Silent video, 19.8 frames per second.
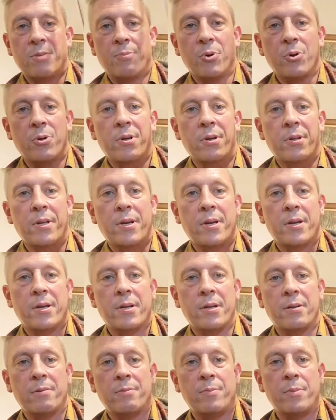book
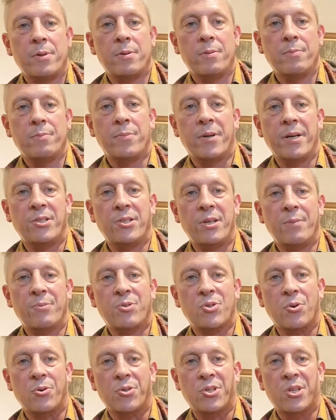by James
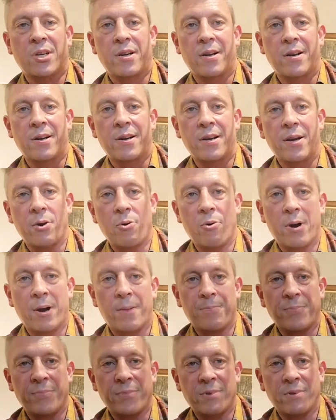Scott Skinner. Now,
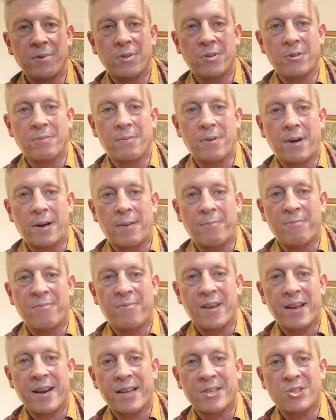I'm
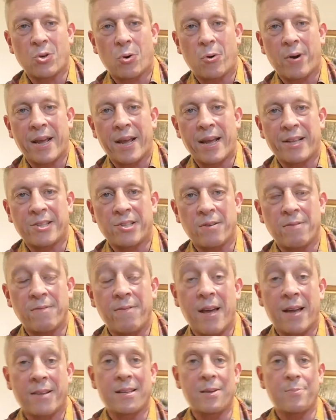very sorry, it's
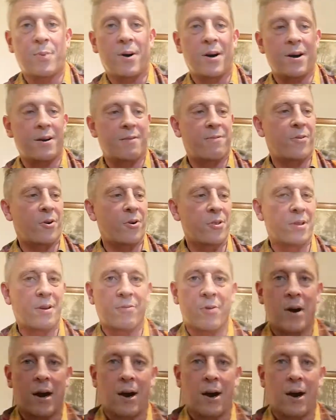inverted back front. I've got